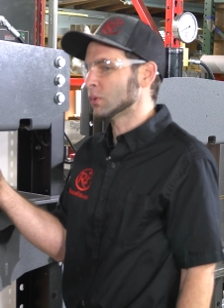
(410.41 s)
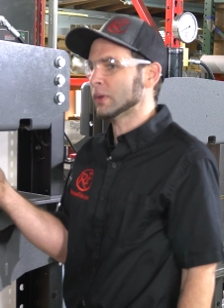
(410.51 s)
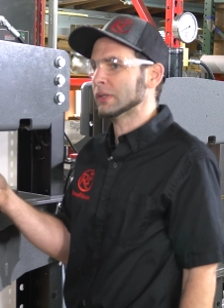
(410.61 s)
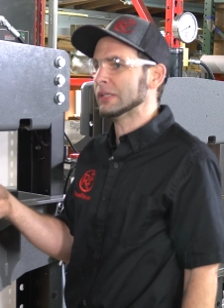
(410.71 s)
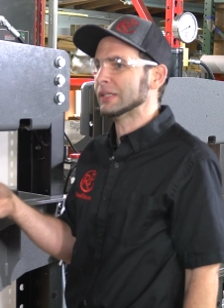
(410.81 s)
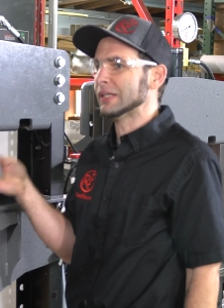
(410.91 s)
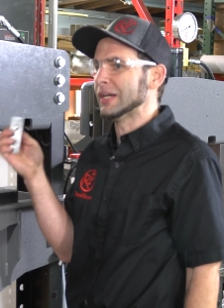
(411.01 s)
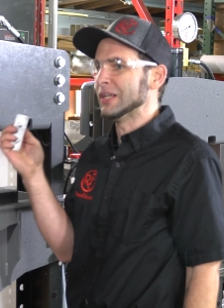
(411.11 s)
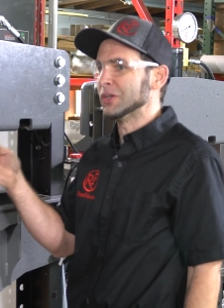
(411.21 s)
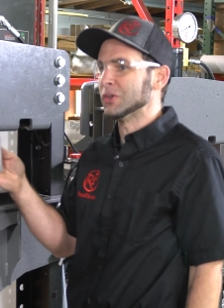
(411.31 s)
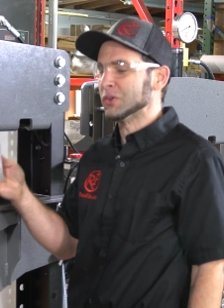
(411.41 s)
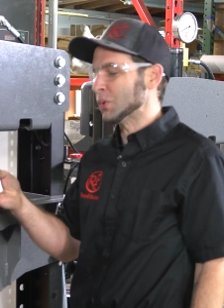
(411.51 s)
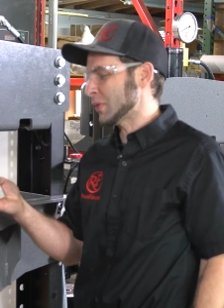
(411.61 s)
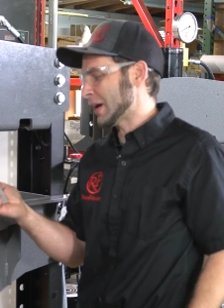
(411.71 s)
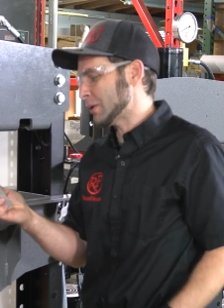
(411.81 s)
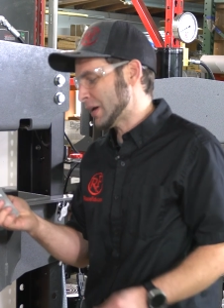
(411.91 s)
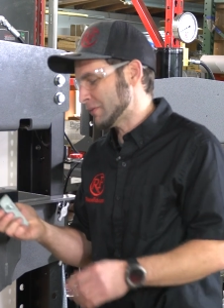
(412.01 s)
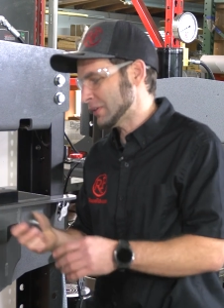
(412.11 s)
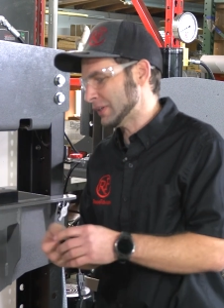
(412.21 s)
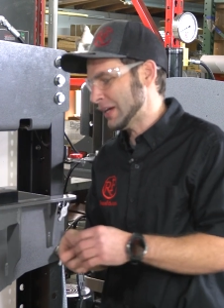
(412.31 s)
it quickly, and you can do it without
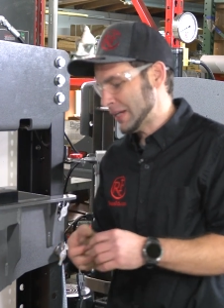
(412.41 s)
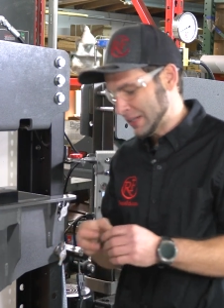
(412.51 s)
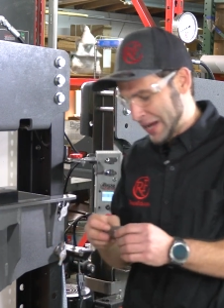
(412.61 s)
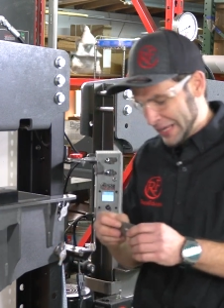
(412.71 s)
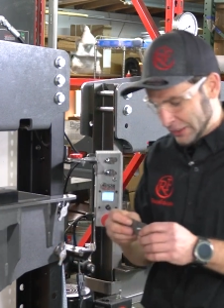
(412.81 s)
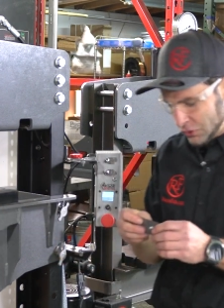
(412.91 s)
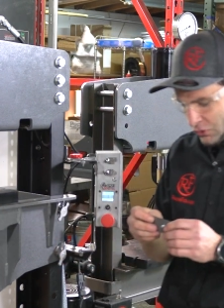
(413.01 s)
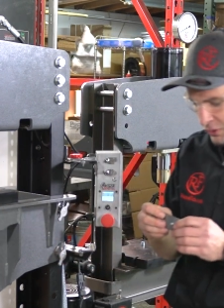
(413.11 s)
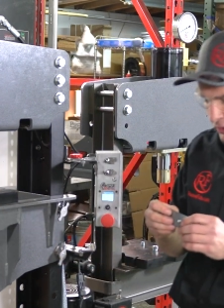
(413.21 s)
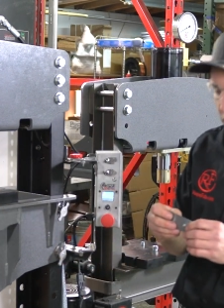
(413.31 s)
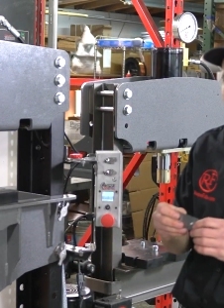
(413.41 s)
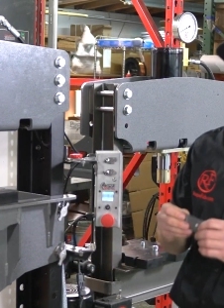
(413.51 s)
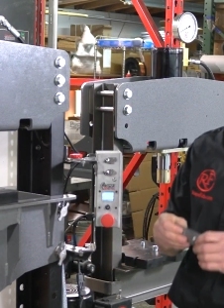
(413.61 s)
having a highly skilled